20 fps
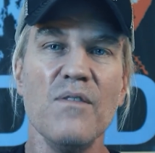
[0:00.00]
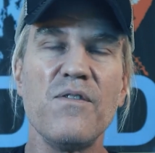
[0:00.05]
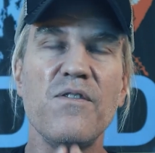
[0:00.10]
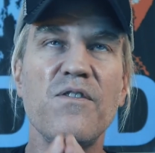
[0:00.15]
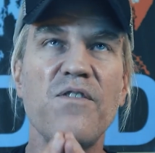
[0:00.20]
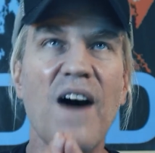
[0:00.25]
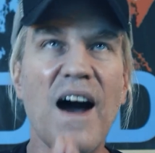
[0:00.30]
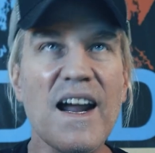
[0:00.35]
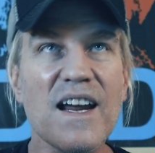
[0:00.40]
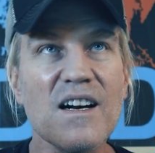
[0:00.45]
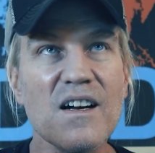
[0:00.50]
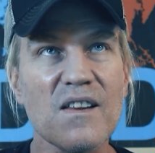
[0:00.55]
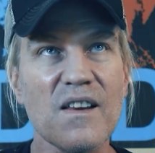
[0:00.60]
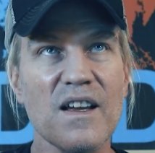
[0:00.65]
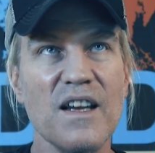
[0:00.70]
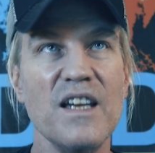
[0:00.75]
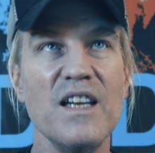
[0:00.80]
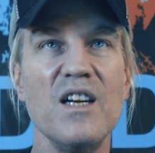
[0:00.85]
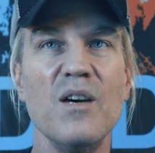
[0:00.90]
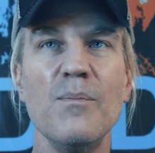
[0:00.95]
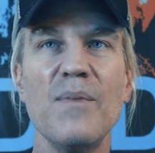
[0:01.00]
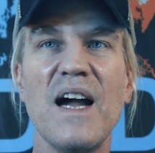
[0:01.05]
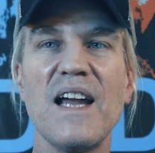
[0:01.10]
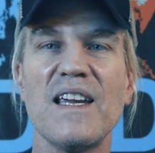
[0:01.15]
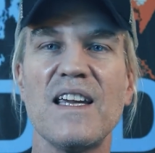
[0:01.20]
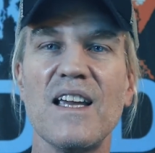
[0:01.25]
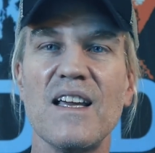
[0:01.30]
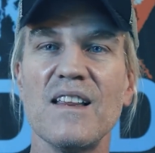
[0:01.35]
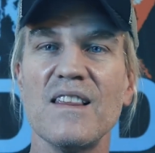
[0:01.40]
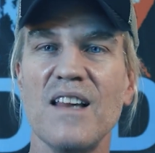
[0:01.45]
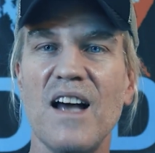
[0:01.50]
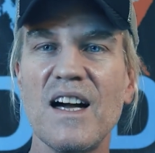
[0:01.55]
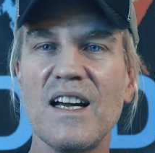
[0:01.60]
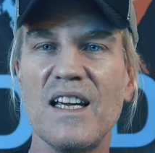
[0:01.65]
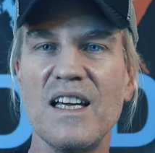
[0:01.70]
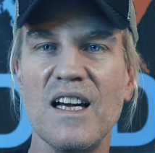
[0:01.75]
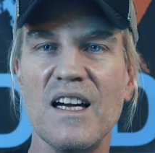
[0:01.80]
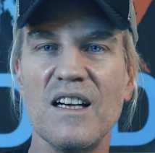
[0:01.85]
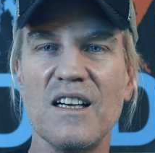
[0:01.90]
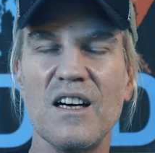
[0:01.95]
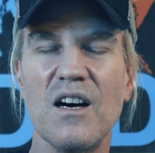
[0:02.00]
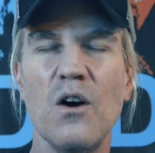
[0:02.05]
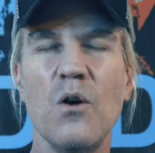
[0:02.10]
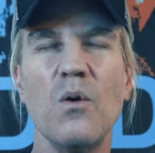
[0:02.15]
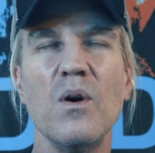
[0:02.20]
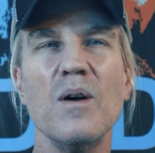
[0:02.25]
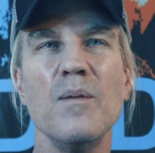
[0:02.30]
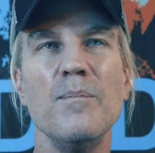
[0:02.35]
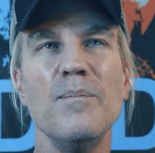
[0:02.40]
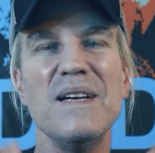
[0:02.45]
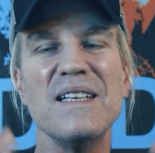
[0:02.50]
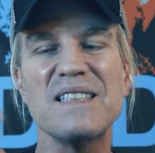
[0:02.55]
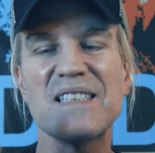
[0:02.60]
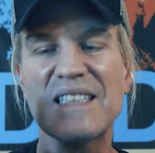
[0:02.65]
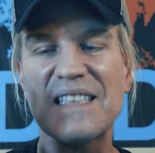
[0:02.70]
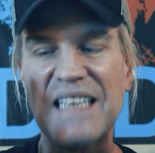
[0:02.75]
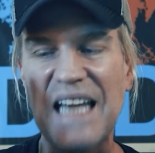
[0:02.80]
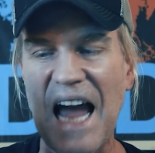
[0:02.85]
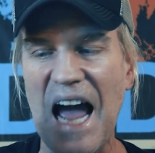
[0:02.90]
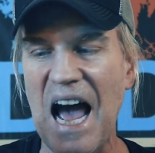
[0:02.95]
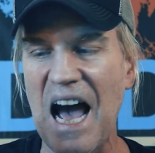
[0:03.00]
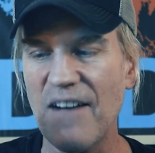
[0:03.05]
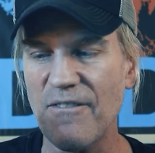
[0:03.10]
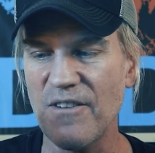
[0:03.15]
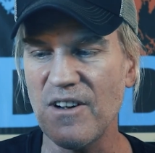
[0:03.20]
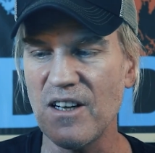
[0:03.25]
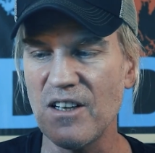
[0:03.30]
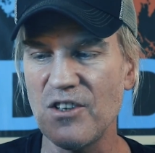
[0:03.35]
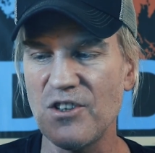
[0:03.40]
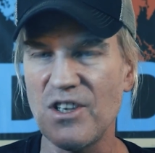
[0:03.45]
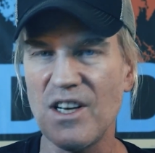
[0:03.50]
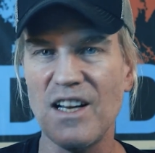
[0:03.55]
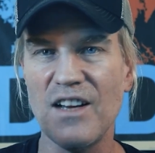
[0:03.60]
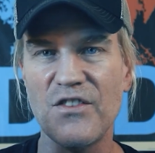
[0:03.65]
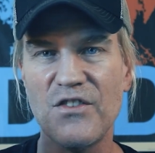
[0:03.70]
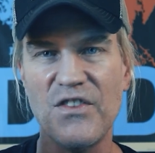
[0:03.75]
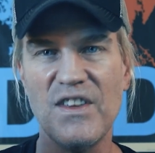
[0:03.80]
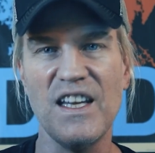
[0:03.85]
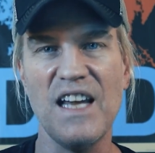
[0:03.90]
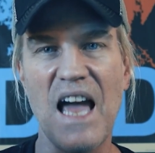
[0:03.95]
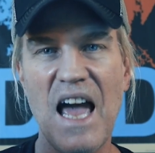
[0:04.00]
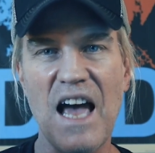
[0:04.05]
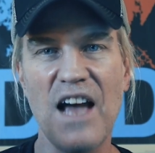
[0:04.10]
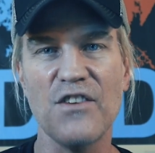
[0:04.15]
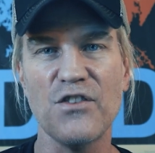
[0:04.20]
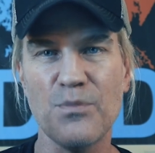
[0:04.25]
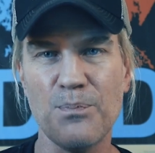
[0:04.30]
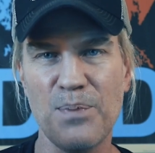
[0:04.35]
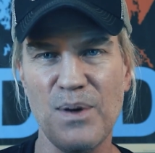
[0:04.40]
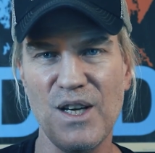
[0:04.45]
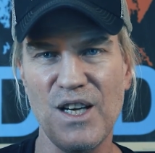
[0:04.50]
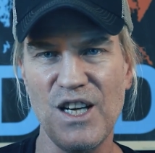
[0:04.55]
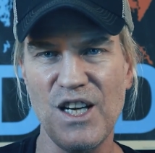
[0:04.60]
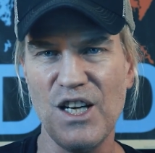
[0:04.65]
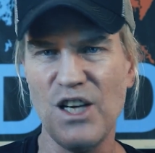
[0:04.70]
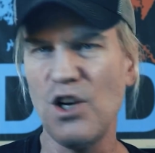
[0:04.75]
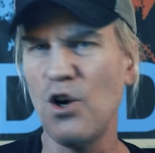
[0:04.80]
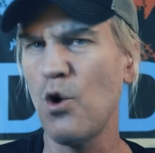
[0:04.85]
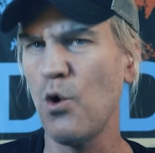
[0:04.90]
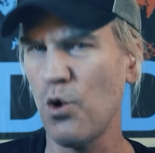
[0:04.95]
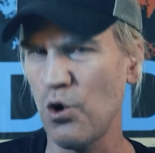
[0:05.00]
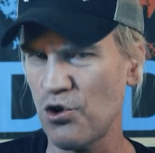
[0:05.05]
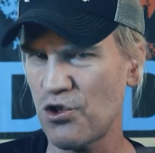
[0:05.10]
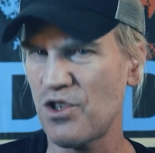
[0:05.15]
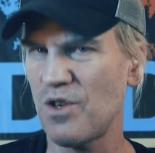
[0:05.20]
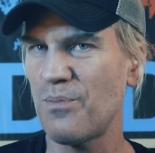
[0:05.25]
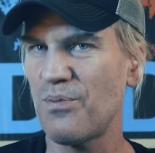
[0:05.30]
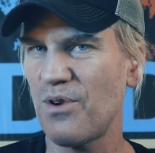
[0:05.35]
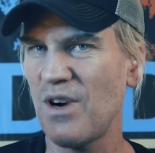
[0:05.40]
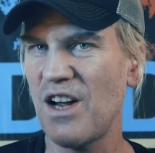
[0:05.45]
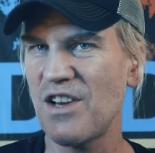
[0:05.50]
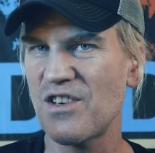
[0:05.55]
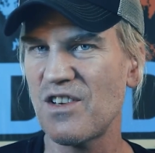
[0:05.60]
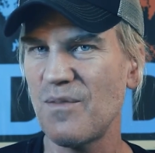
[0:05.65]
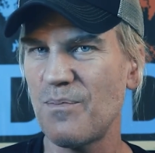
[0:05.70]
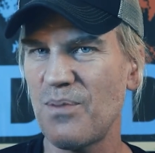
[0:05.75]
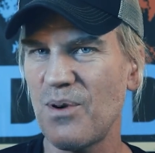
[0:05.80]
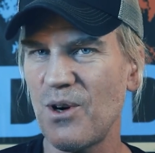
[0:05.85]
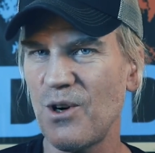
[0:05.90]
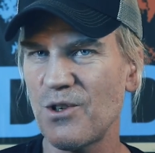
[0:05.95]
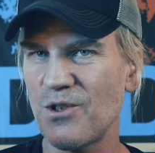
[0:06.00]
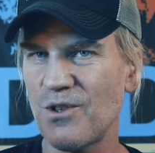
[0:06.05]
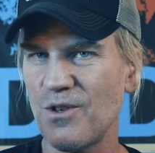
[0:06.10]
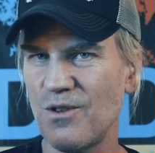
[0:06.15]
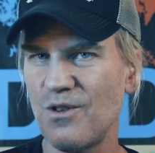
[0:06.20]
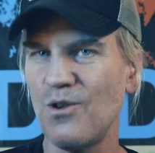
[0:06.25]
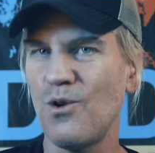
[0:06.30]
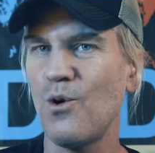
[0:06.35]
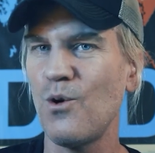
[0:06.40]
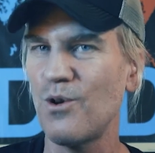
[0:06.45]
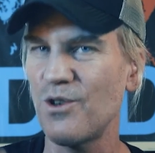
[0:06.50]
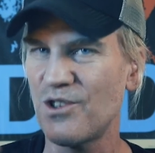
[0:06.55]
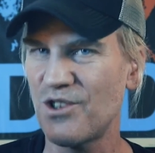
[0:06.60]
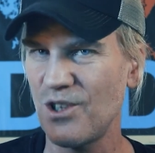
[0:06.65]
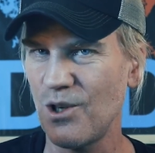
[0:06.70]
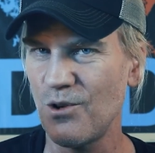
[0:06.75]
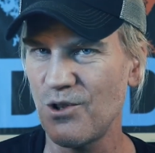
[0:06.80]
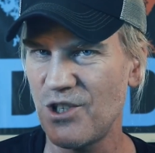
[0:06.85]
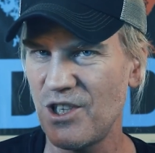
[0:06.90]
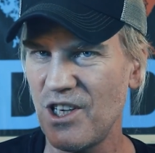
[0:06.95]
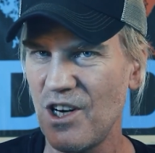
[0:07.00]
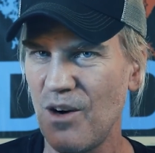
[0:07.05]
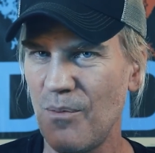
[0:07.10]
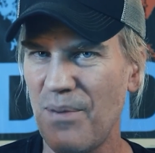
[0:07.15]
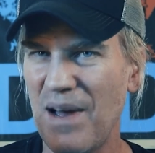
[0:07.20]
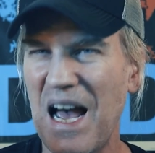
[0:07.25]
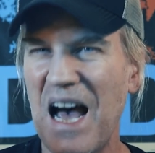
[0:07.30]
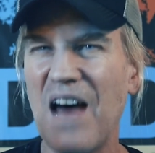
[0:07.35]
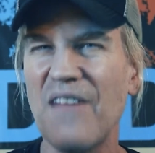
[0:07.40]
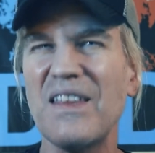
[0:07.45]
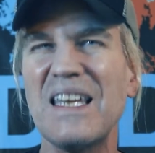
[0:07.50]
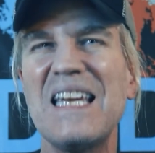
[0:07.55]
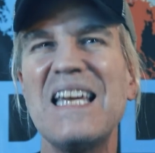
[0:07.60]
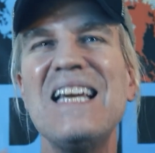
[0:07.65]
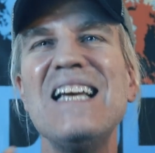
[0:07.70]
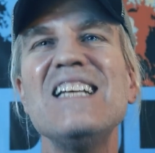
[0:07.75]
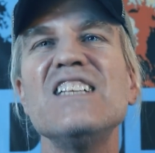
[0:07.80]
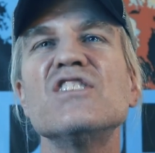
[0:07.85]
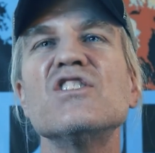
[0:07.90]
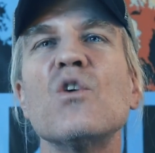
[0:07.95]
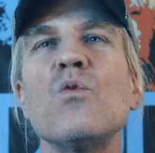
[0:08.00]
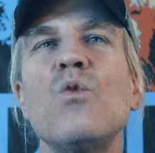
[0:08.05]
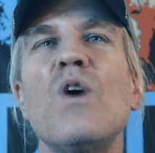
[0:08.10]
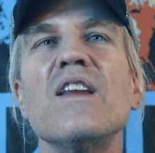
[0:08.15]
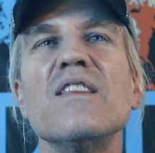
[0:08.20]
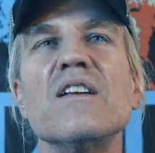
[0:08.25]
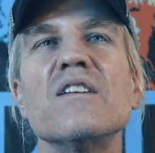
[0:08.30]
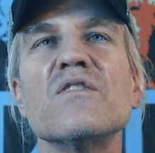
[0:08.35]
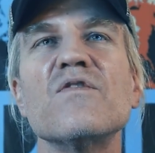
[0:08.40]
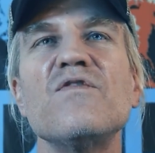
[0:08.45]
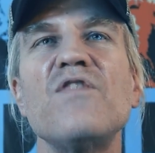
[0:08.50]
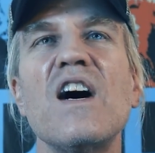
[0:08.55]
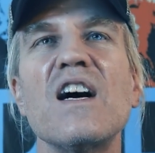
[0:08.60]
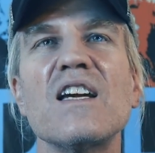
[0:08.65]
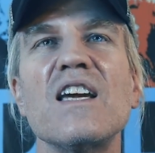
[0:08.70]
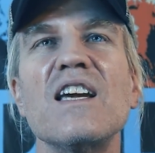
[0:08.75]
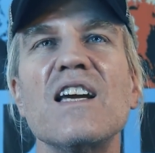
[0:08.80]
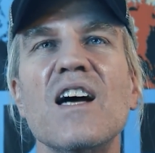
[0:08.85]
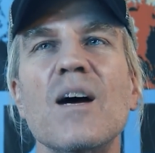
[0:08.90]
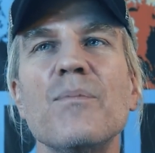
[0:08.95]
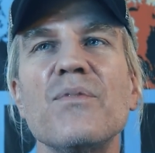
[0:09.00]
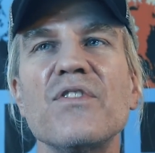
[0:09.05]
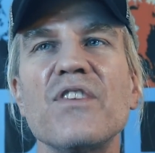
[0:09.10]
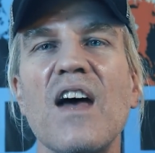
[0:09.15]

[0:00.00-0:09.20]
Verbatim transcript: Finally, you might get lucky and go, Miss Miscavige is the SP or suppressive person or sociopath. He's the one that's fucking up